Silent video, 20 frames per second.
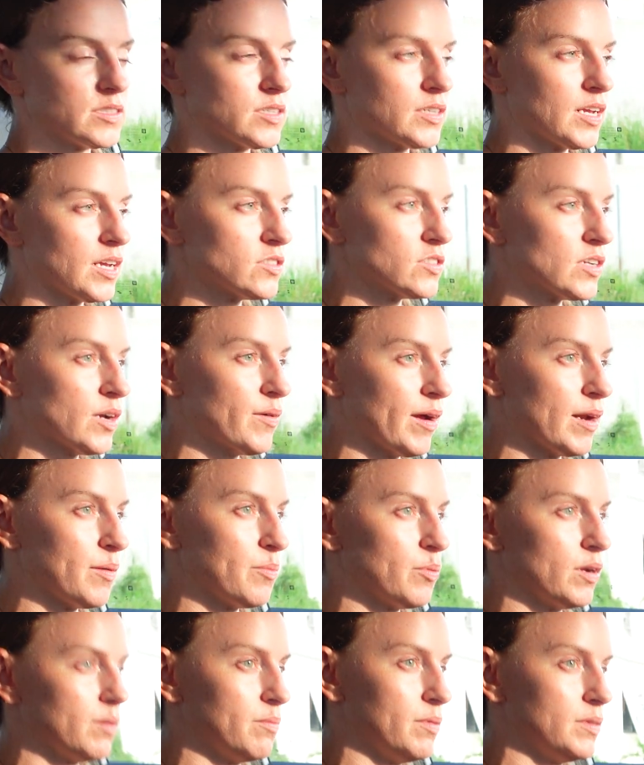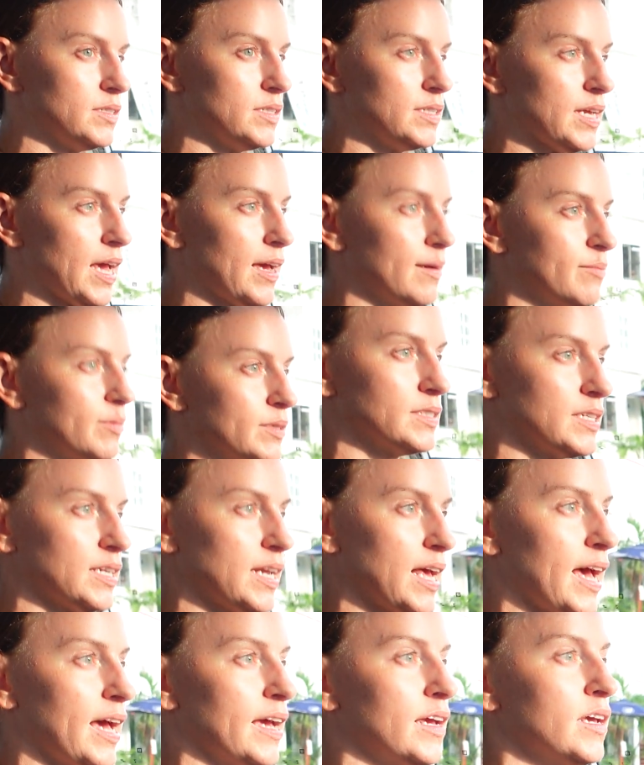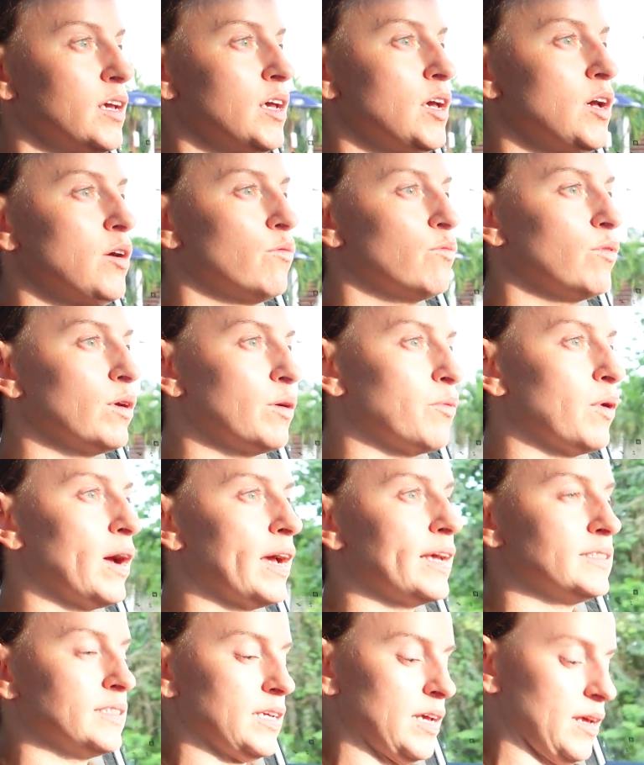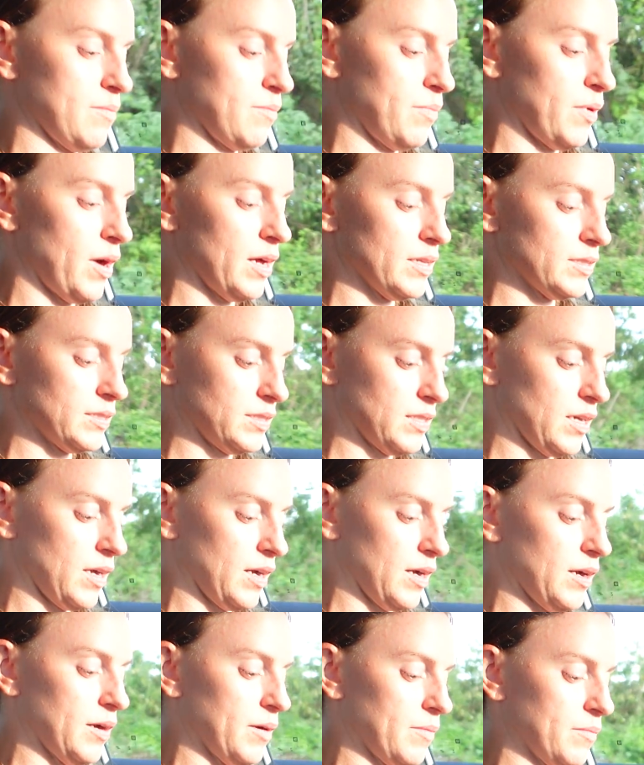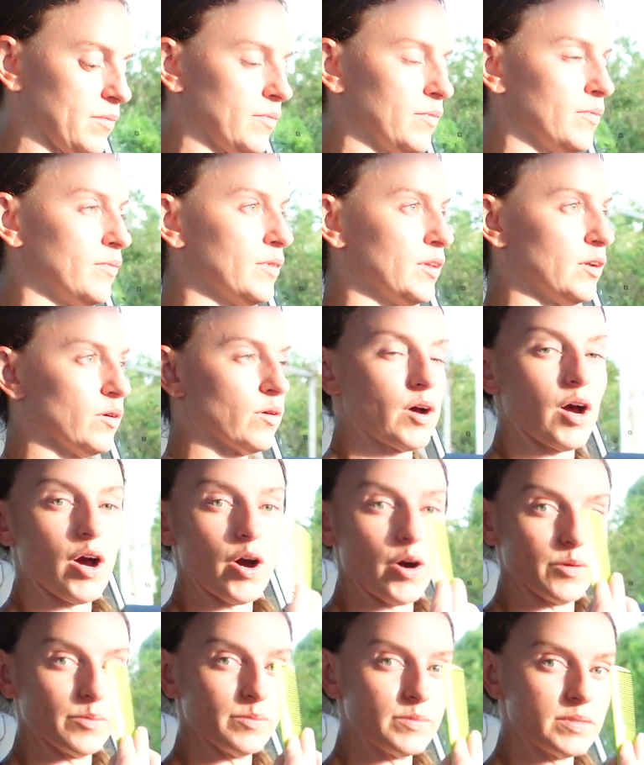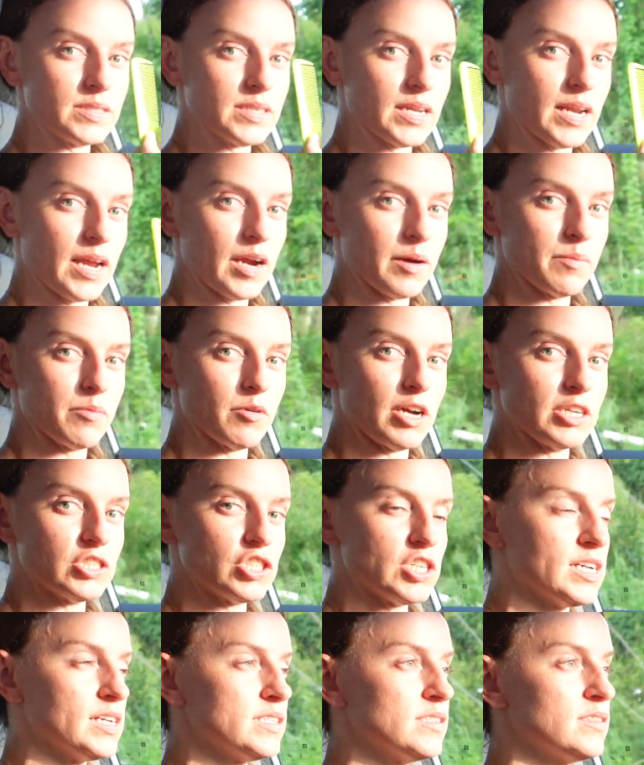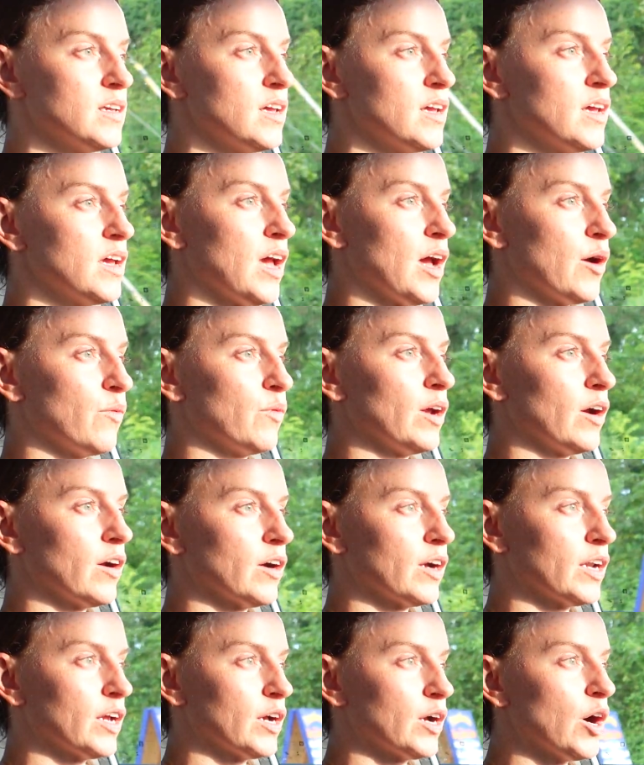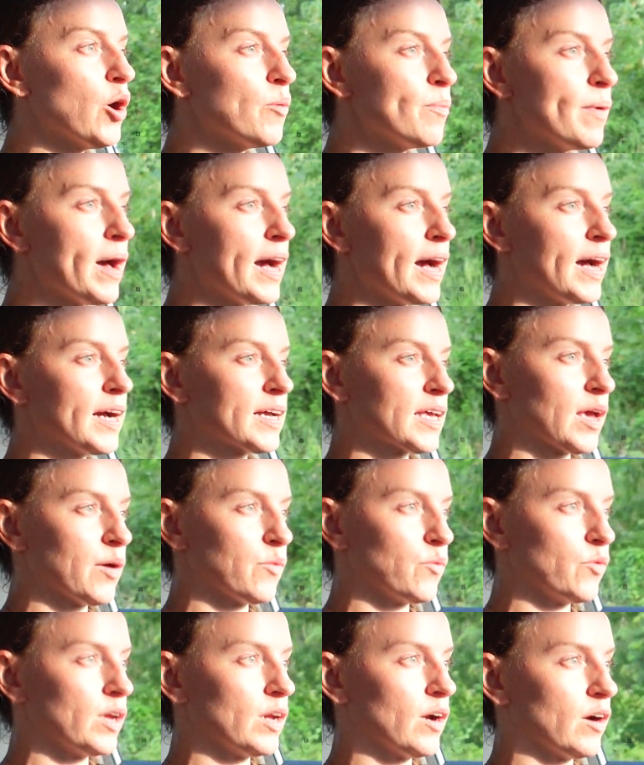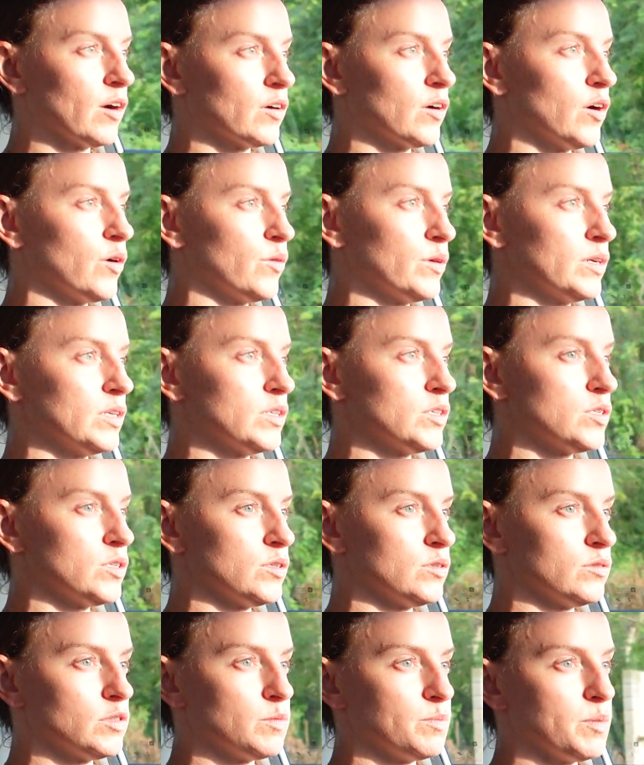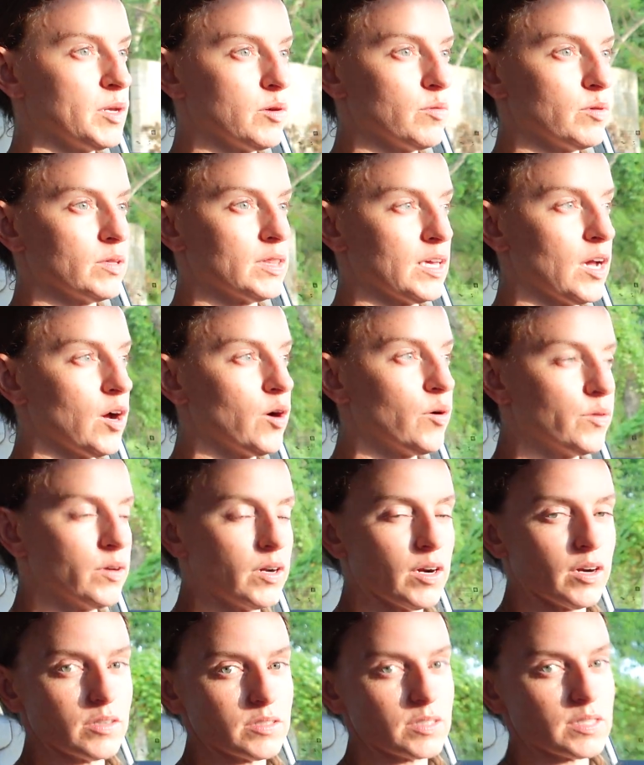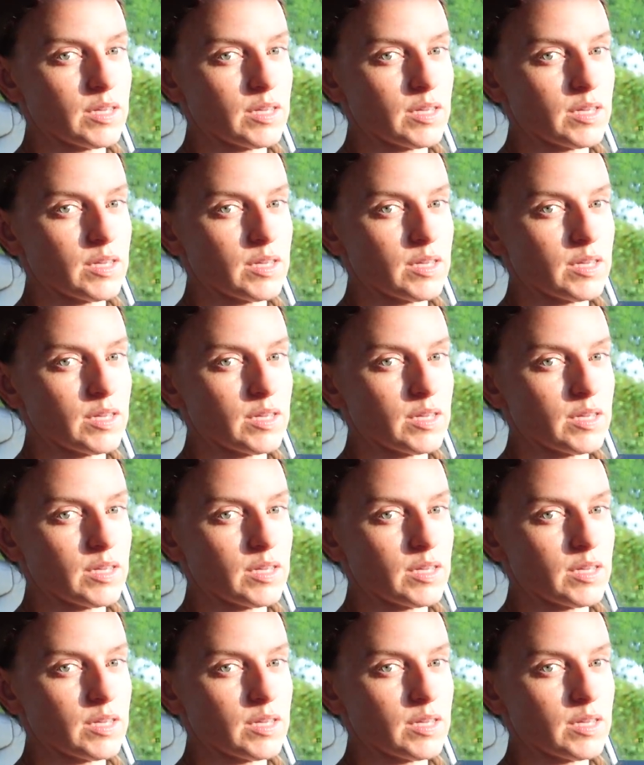So yesterday we had a pretty busy day, but today we went and bought some little combs and hairbrushes, and we are going to go back and we are going to speak with the owners.